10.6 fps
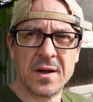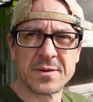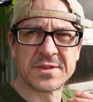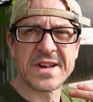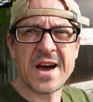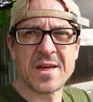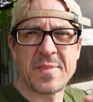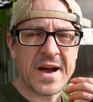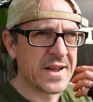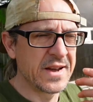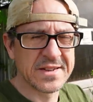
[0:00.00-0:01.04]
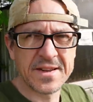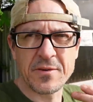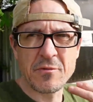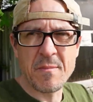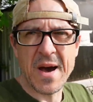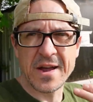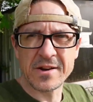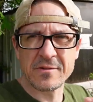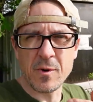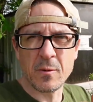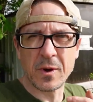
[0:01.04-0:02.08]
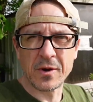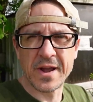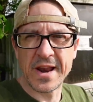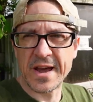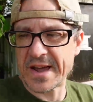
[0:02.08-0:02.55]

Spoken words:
So we'll start at the back, let's have a reminder of what we're looking at